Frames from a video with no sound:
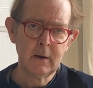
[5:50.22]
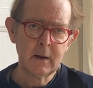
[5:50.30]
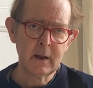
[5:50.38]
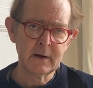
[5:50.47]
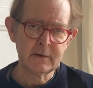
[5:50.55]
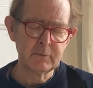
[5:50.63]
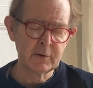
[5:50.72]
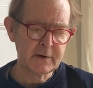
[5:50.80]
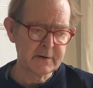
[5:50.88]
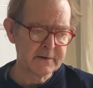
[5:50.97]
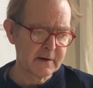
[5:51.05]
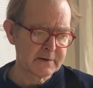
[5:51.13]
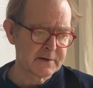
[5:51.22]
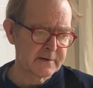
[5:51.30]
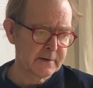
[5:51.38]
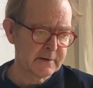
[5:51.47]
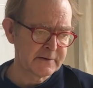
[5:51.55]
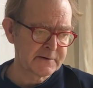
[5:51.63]
And what it does is
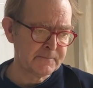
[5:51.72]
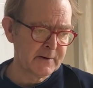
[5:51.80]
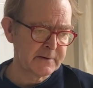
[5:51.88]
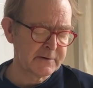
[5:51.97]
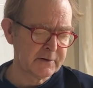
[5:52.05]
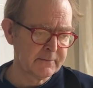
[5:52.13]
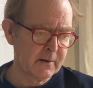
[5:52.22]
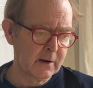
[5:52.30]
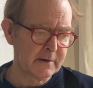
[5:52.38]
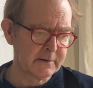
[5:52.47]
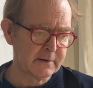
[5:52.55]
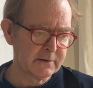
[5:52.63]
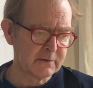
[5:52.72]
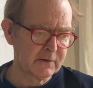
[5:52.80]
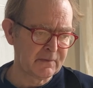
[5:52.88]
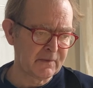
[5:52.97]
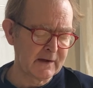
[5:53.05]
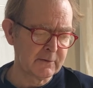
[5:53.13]
that it splits your mind into
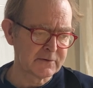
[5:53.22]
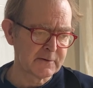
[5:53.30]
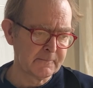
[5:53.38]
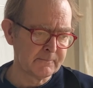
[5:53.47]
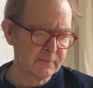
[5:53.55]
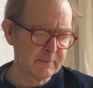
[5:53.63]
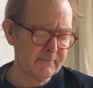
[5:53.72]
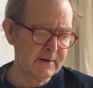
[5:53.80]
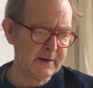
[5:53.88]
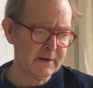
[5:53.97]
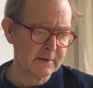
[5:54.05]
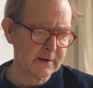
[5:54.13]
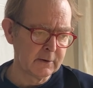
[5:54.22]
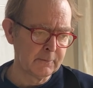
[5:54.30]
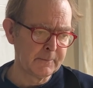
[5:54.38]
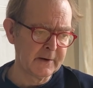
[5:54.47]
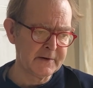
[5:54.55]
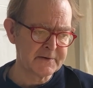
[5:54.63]
1,000 million little
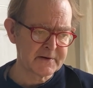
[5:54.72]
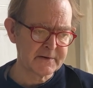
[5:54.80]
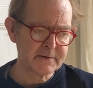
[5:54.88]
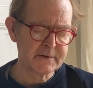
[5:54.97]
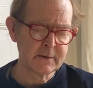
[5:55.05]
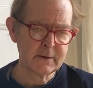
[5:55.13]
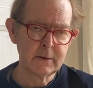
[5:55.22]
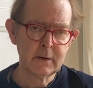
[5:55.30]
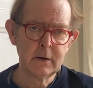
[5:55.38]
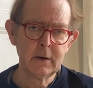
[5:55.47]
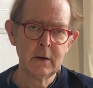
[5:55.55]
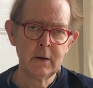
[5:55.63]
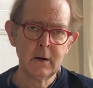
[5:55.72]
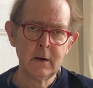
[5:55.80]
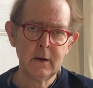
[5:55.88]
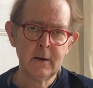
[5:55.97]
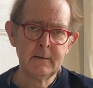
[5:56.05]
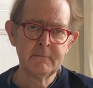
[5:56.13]
pieces.
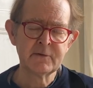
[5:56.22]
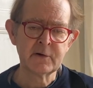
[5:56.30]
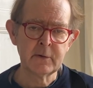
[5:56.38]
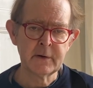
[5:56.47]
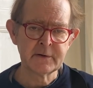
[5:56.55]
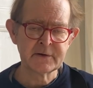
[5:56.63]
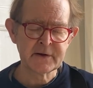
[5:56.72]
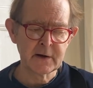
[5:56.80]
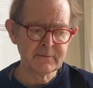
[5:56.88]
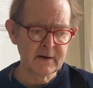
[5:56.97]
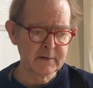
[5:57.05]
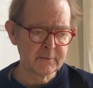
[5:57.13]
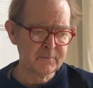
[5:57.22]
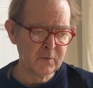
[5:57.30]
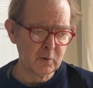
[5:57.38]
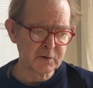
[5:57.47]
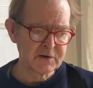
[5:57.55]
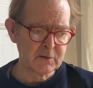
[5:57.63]
So instead of having
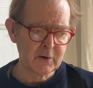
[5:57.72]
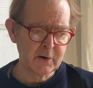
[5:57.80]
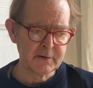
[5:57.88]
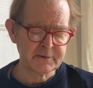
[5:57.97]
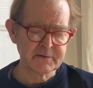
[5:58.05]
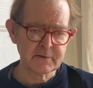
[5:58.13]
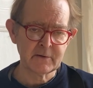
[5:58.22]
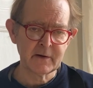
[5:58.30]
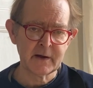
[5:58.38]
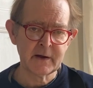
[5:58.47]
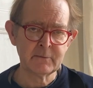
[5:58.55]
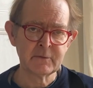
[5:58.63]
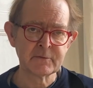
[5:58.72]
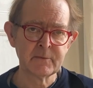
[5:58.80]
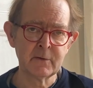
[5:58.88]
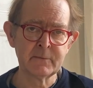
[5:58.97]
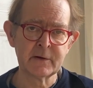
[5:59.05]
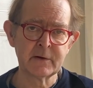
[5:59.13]
40 words in your head, which
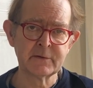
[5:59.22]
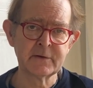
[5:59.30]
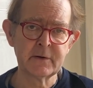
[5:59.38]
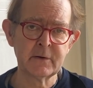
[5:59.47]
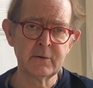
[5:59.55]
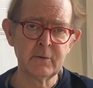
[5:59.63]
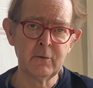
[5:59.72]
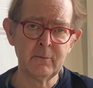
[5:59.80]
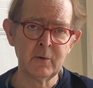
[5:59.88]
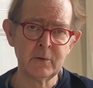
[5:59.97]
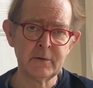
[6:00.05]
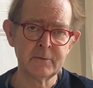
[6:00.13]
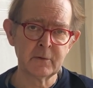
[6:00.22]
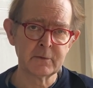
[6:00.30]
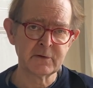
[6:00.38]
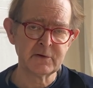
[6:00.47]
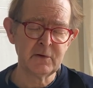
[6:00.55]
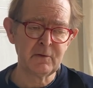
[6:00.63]
might be considered normal, you've got
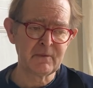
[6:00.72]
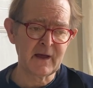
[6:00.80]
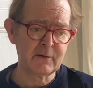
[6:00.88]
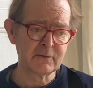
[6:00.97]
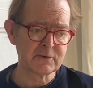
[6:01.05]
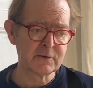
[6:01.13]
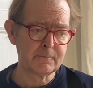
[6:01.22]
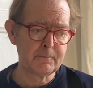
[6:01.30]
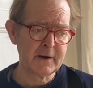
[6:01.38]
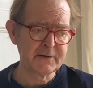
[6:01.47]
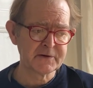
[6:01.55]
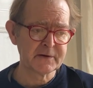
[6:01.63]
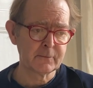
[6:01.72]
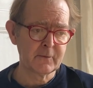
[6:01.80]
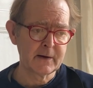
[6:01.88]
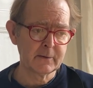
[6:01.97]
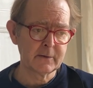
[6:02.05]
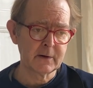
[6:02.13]
2,000 pissing
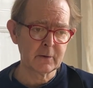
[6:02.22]
round like